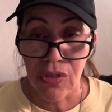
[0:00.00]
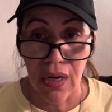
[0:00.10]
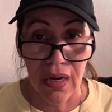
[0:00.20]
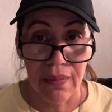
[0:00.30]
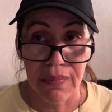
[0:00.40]

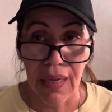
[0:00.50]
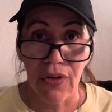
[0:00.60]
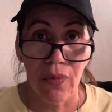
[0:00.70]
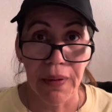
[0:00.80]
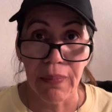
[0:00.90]
Um, I
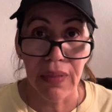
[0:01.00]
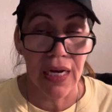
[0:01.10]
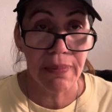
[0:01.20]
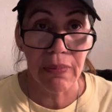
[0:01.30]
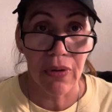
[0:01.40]
know people. A
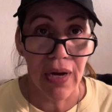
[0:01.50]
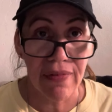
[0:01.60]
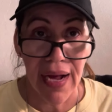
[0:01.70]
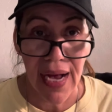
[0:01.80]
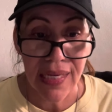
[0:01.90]
lot of people have
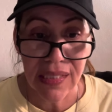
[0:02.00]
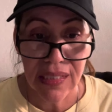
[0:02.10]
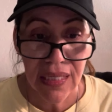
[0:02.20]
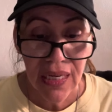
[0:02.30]
asked